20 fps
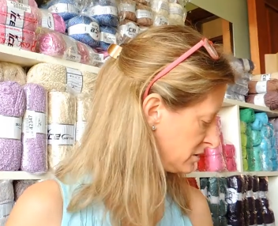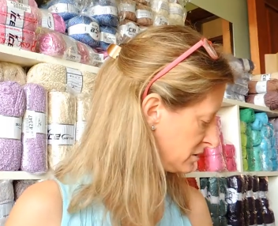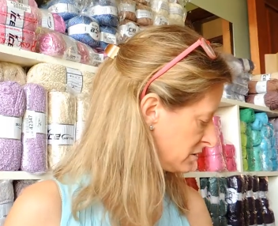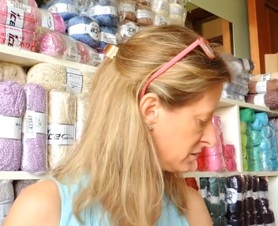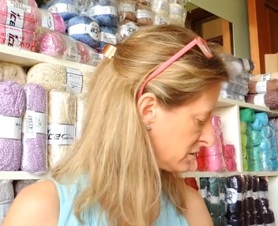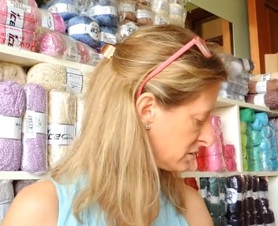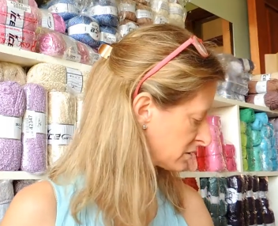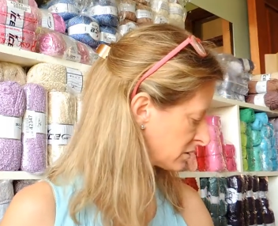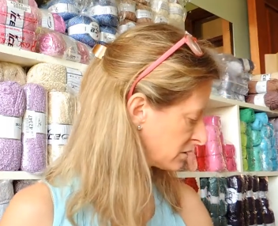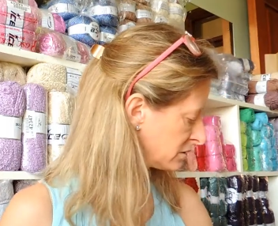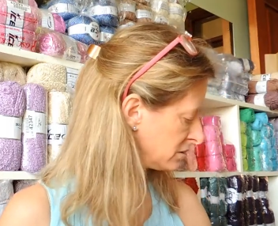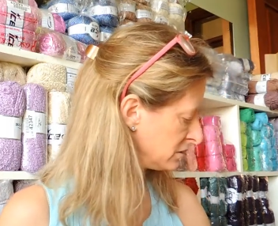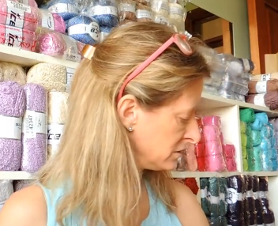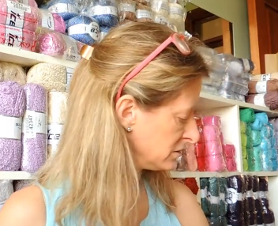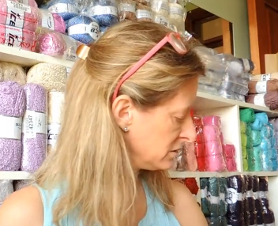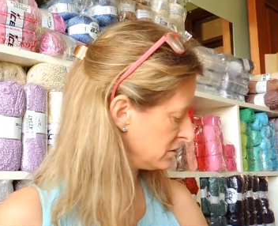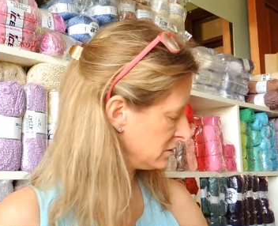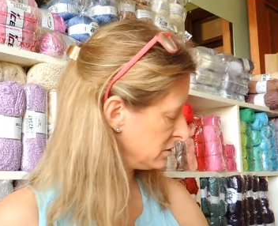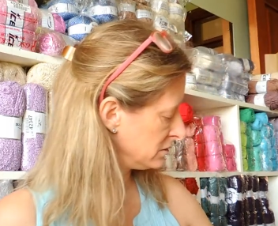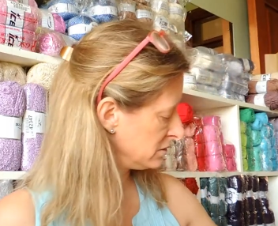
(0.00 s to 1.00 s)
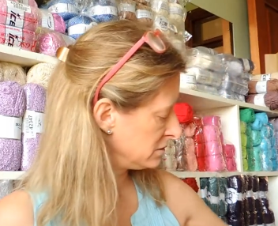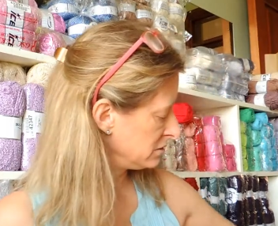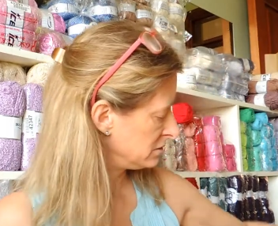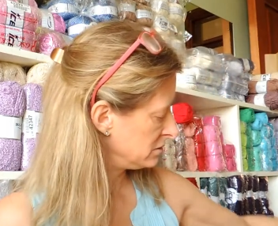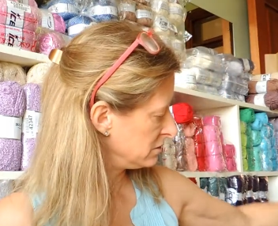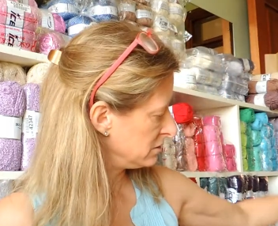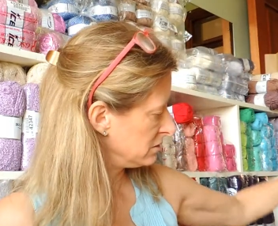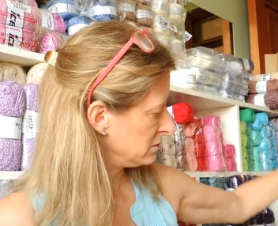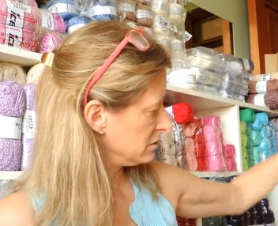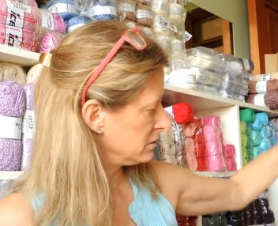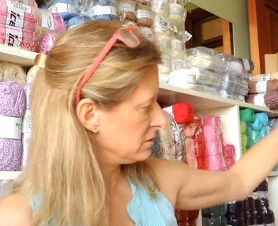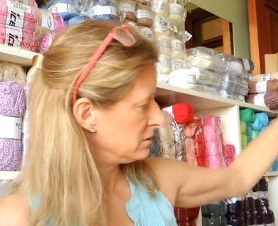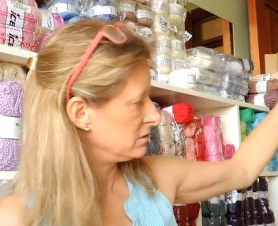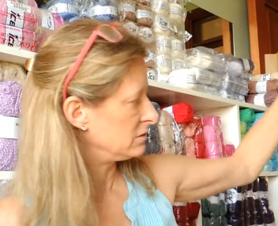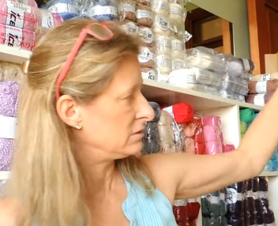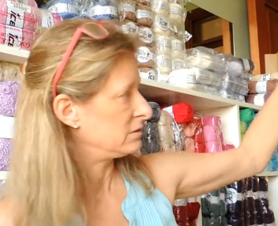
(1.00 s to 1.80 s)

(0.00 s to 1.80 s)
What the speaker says: (no one is talking)